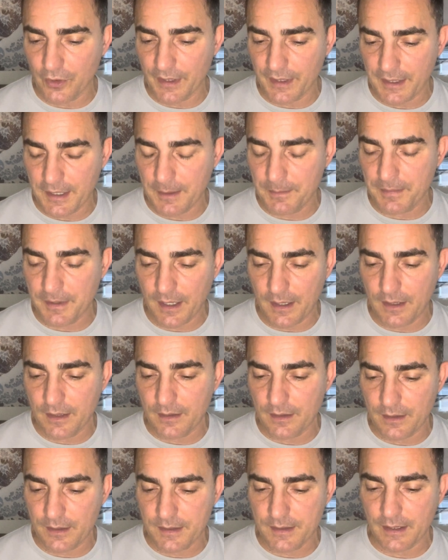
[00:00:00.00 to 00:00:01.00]
I keep getting
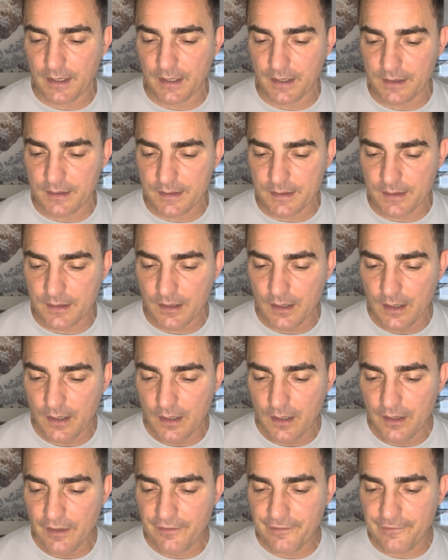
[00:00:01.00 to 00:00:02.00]
this, like it's
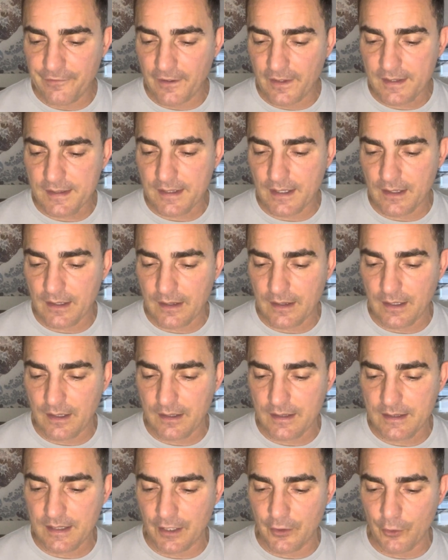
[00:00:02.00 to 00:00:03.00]
fixing
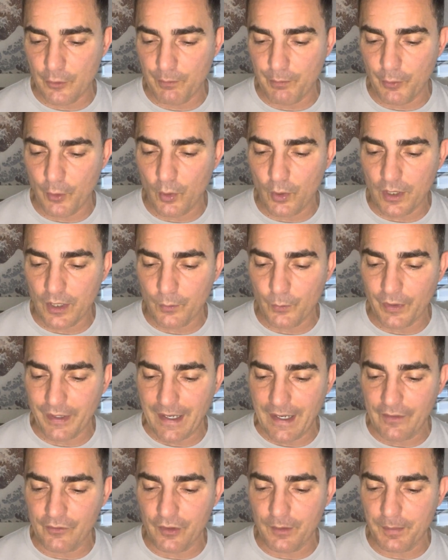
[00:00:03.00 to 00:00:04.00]
things that are broken when
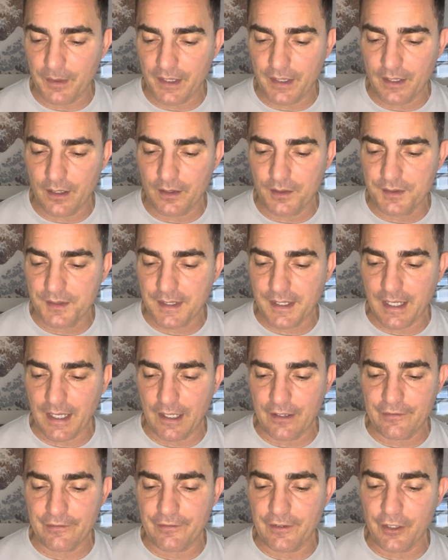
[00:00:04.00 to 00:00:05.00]
everybody else
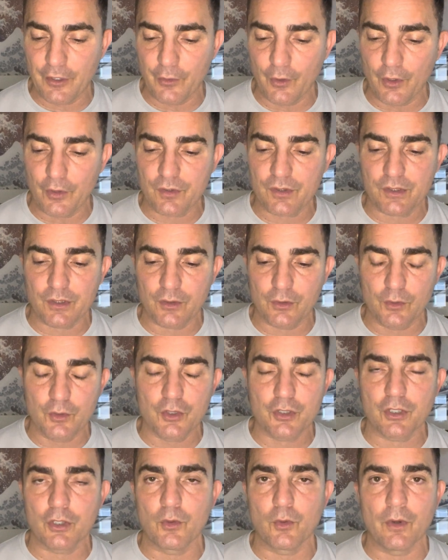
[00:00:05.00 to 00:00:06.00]
can't figure out a
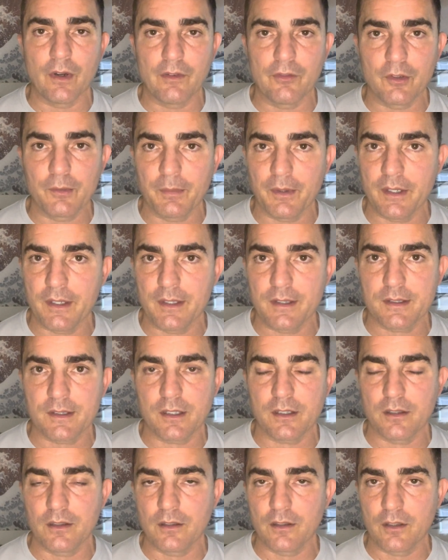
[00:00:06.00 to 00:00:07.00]
solution, or everybody's
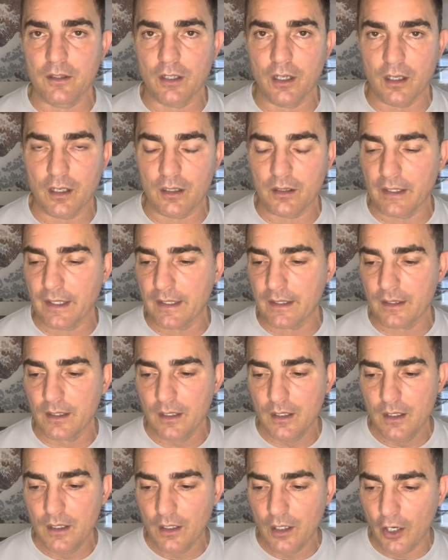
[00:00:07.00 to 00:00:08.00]
like
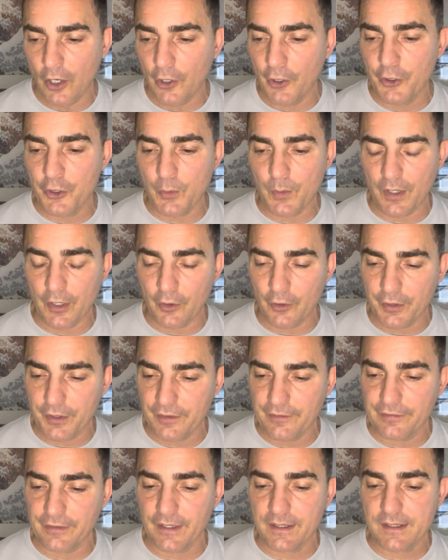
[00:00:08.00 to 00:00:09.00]
arguing or
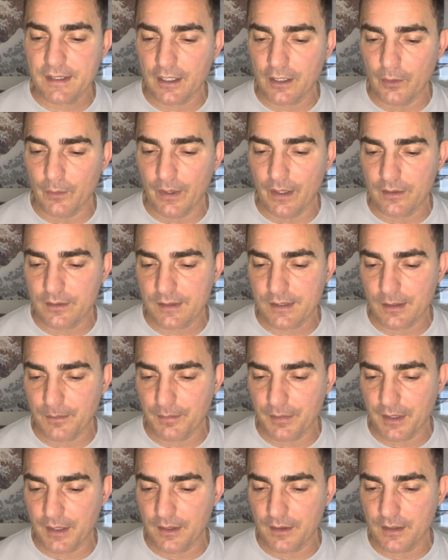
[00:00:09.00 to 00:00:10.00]
conflicting around
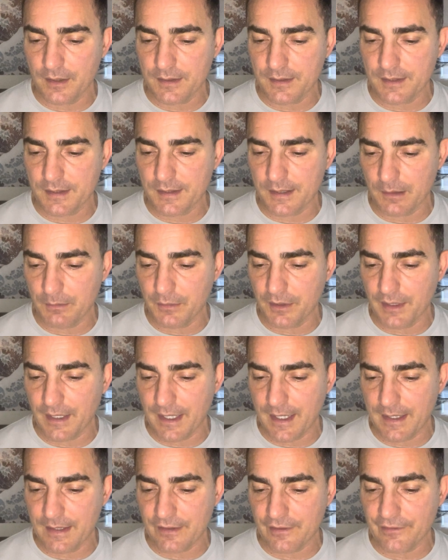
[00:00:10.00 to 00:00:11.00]
something. This is someone that
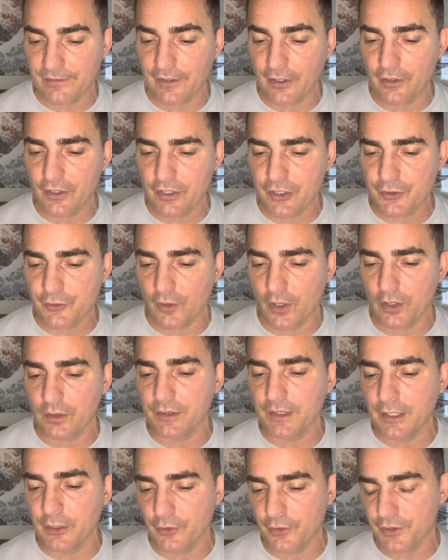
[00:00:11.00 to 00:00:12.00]
has a very strong
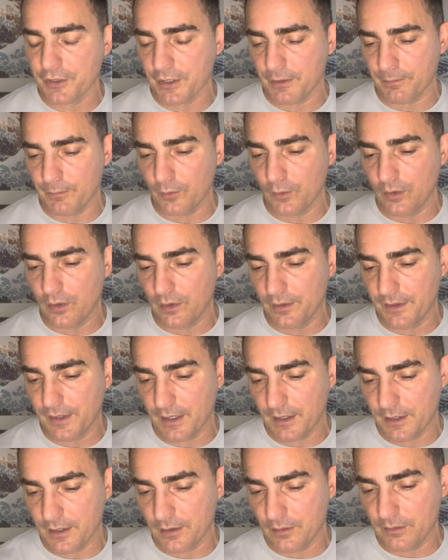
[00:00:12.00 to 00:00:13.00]
leadership role.
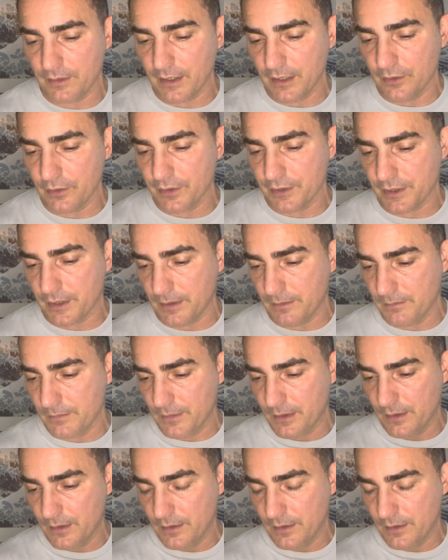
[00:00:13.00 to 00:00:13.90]
Thank you, leadership.